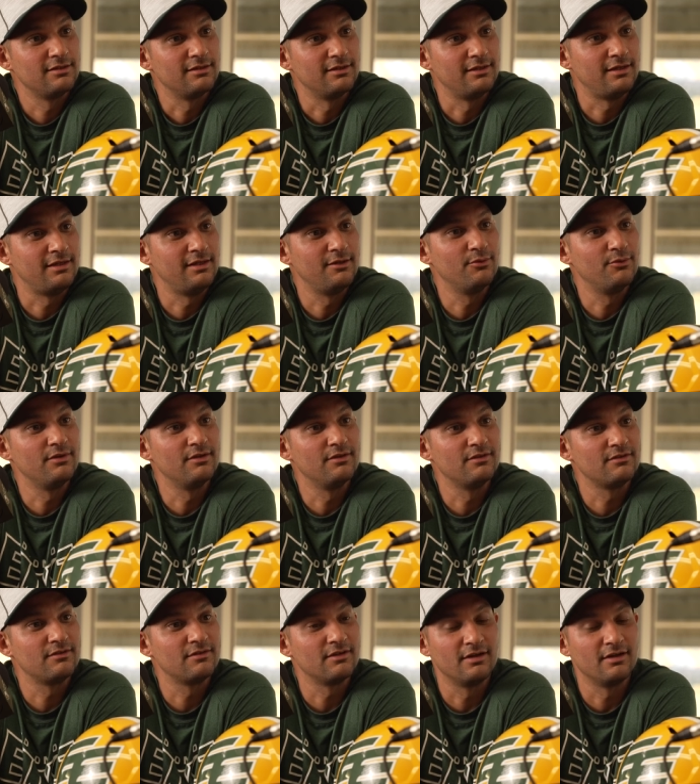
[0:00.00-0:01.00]
He
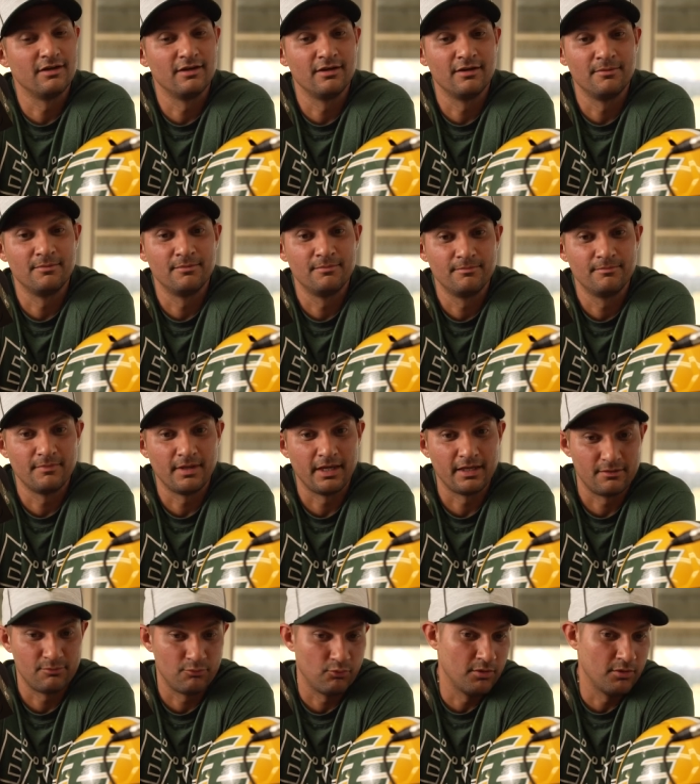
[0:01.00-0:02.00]
was,
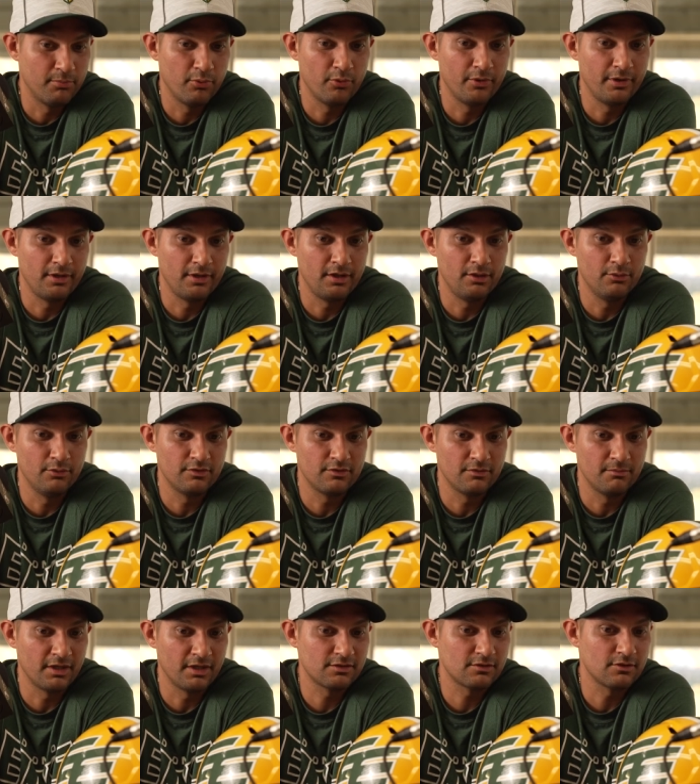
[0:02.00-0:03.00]
at one point, he was
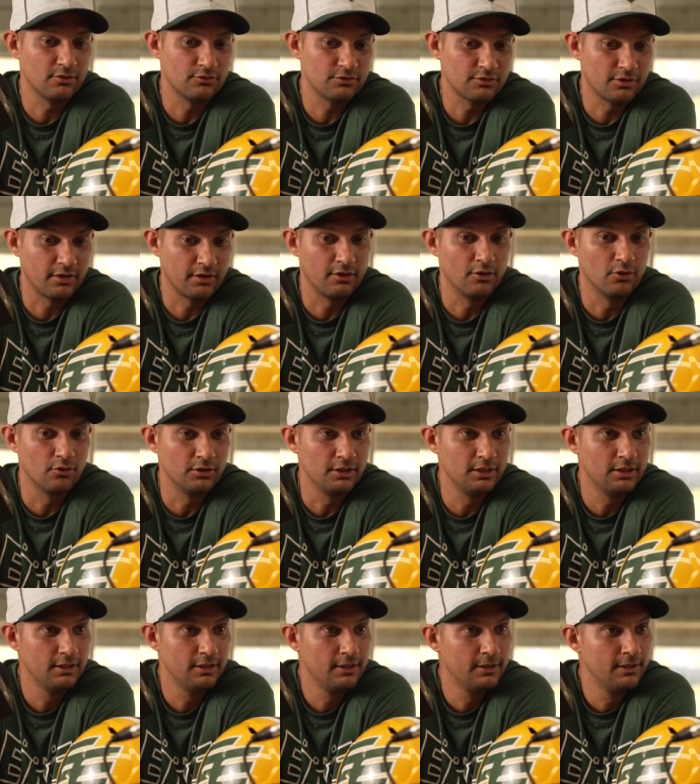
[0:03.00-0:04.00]
a Mexico starting goalie